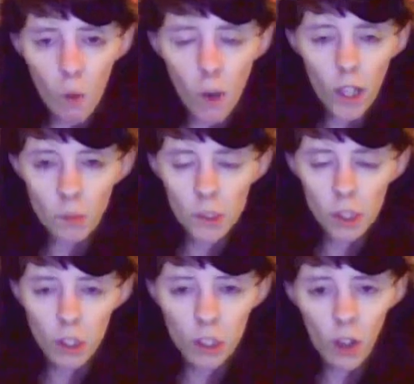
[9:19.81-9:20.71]
one
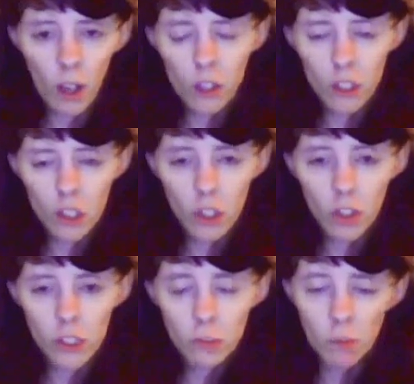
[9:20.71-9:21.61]
episode a night
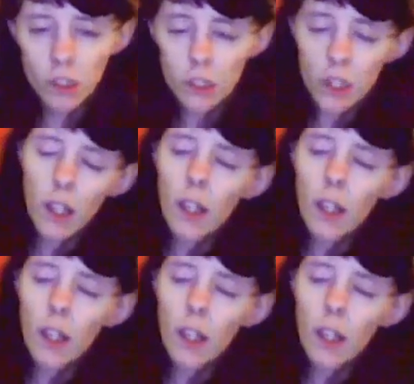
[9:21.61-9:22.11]
during Christmas.